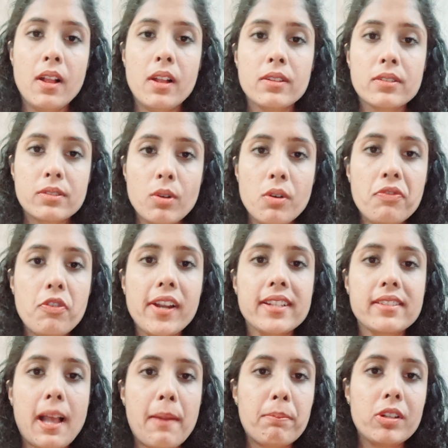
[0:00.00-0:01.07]
So, for
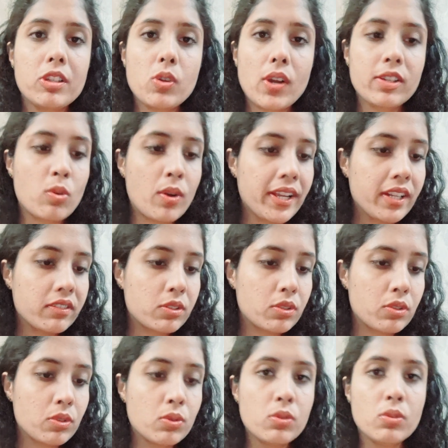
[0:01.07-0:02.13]
example, you are going to
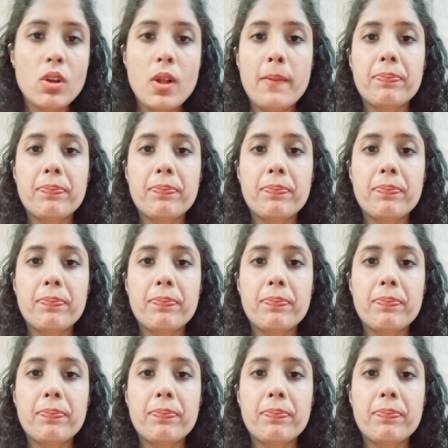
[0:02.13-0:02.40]
do